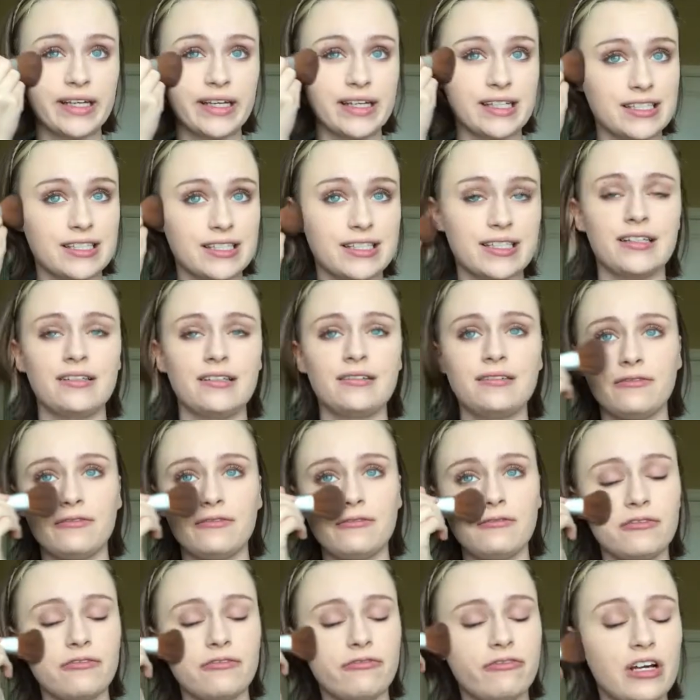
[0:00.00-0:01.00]
things that
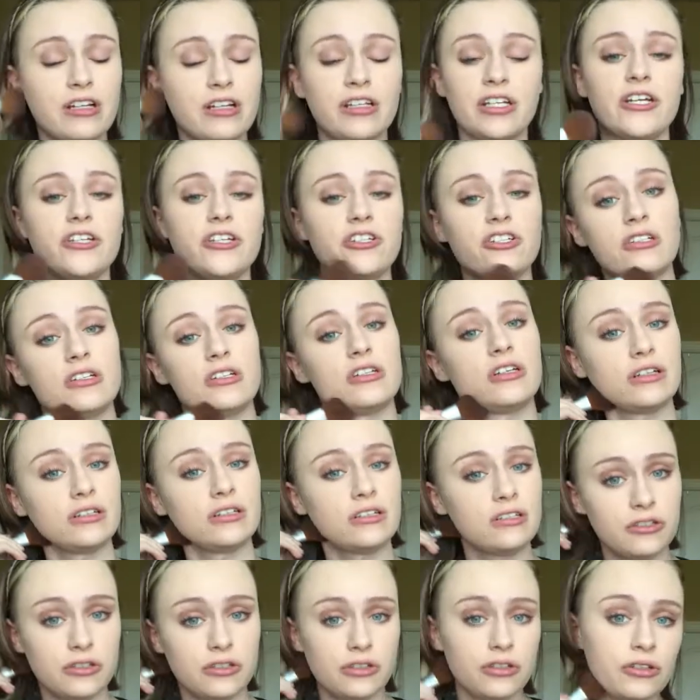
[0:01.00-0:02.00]
foundation
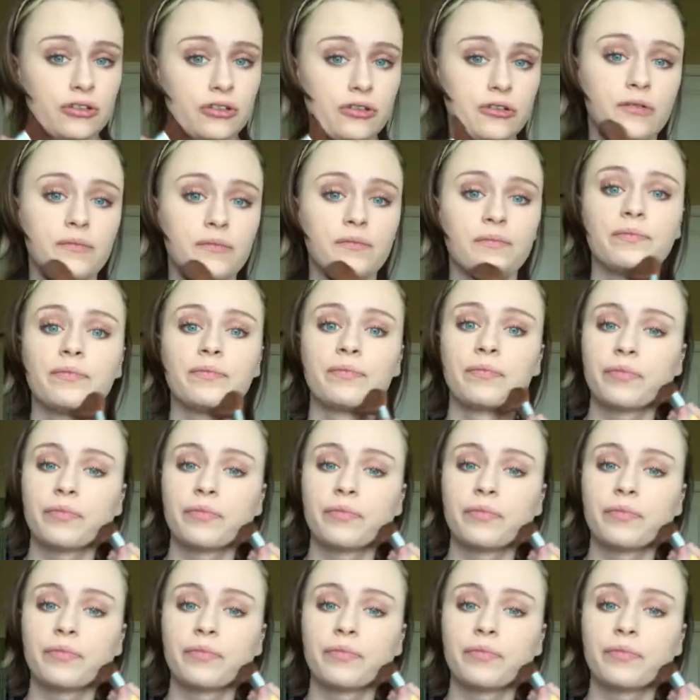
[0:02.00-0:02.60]
does to you.